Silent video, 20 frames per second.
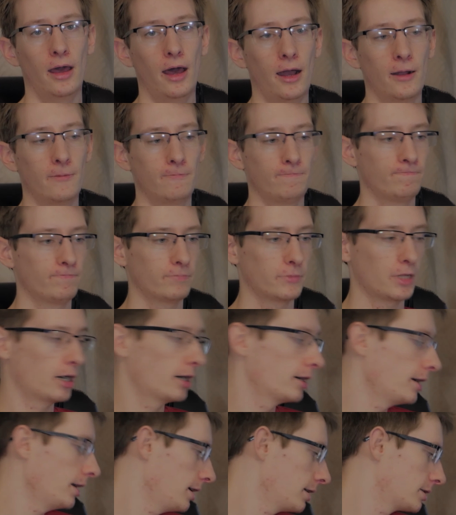a
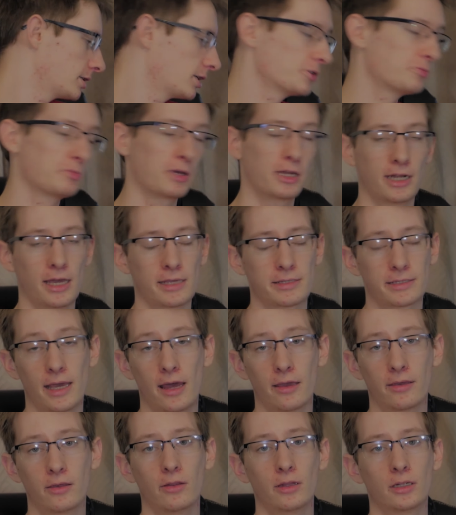nice
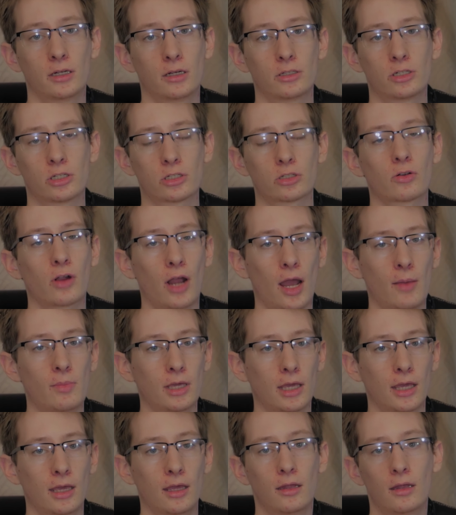calculator, just
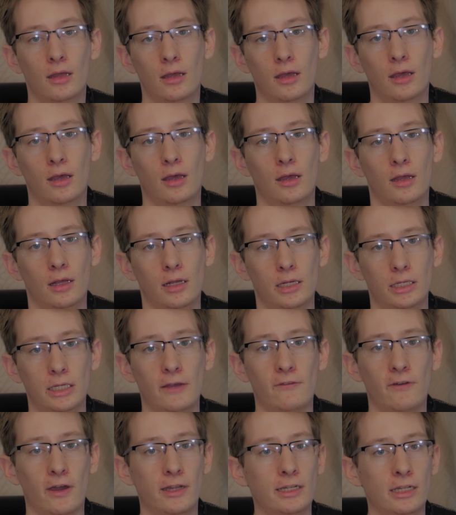grabbing it
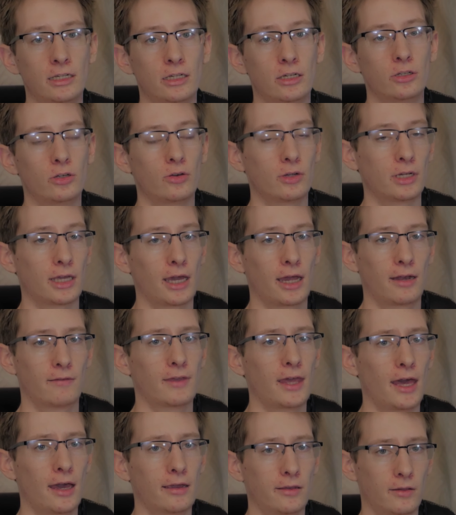if I need to do any kind
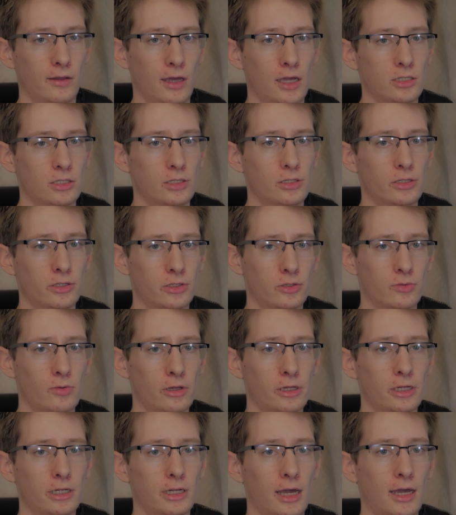of calculations is
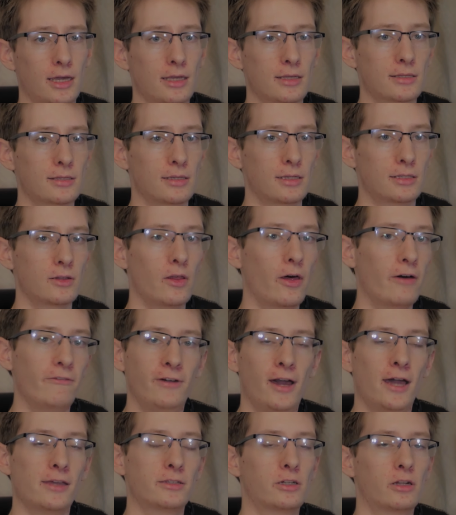really nice. It's a lot
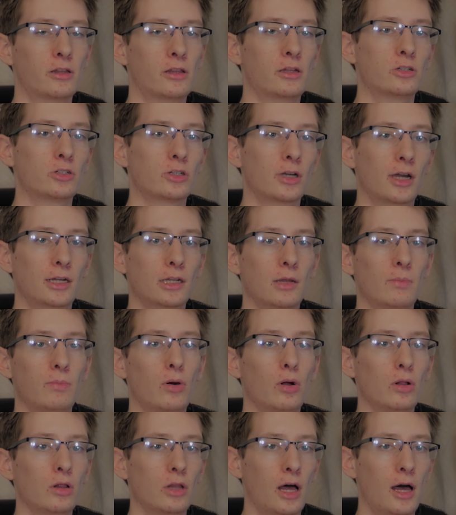faster than trying to
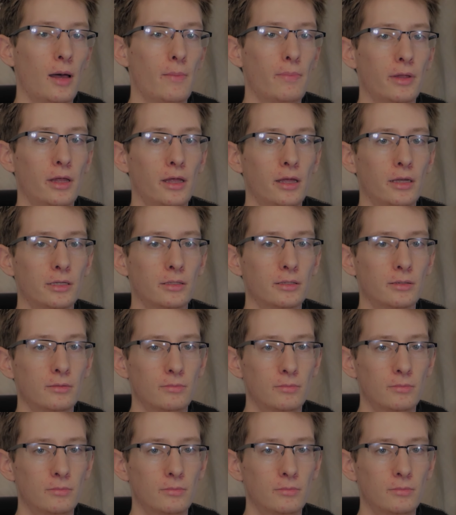pull up a